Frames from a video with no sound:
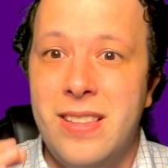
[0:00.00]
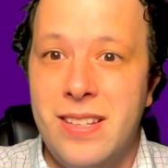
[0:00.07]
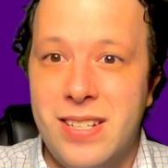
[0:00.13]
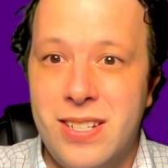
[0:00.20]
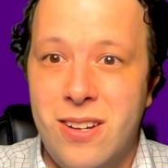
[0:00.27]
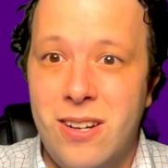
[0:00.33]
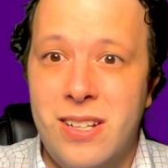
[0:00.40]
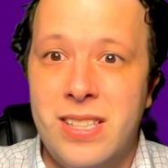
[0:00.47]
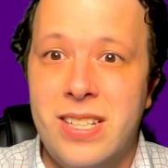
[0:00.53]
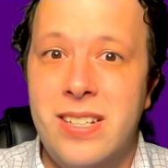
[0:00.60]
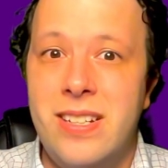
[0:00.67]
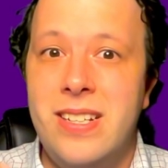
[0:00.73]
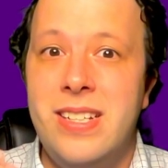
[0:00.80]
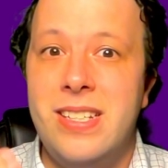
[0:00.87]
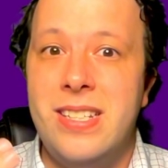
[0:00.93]
The salt
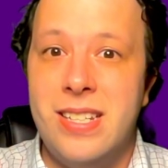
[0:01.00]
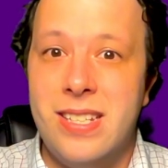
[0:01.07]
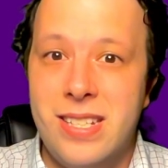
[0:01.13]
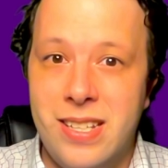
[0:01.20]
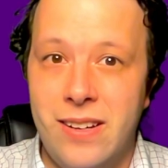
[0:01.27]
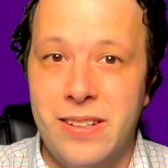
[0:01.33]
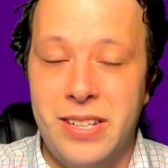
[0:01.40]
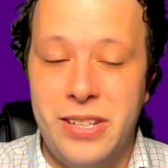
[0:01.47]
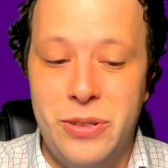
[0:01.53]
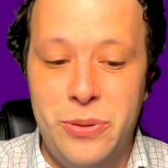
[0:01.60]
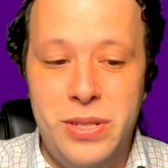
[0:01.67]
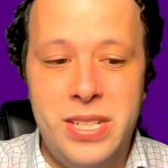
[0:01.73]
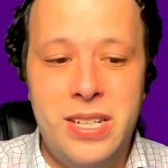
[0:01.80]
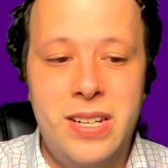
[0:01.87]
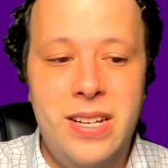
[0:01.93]
is the
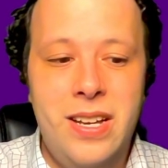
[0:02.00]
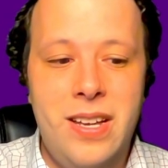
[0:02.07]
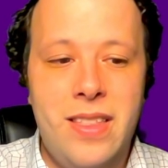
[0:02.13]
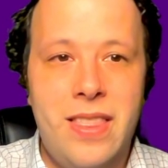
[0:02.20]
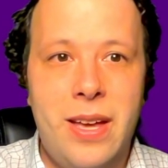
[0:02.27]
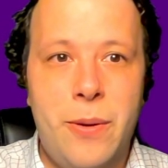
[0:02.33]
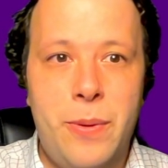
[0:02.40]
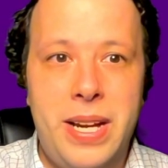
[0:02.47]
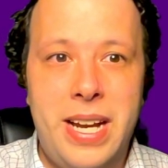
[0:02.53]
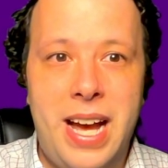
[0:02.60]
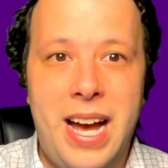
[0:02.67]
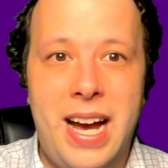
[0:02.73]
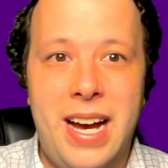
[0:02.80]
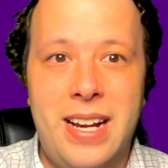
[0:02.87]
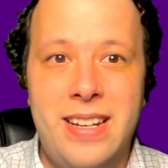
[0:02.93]
solute that we
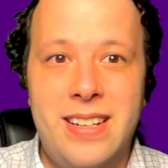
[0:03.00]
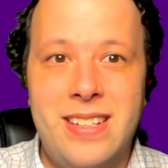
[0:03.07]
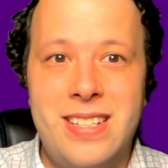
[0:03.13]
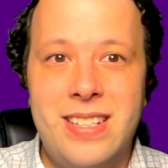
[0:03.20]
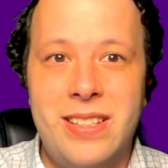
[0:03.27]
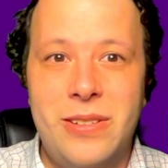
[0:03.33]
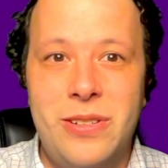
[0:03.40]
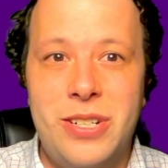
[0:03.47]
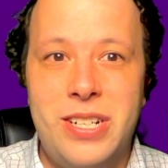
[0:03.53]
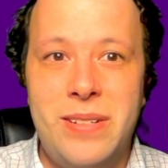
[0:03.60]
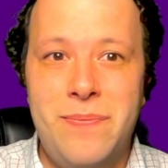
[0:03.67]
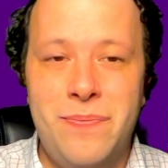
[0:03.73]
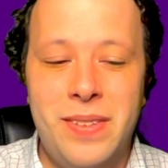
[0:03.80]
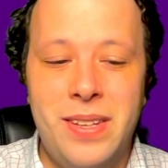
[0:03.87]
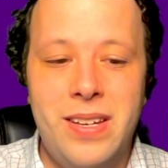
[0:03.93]
had in solution.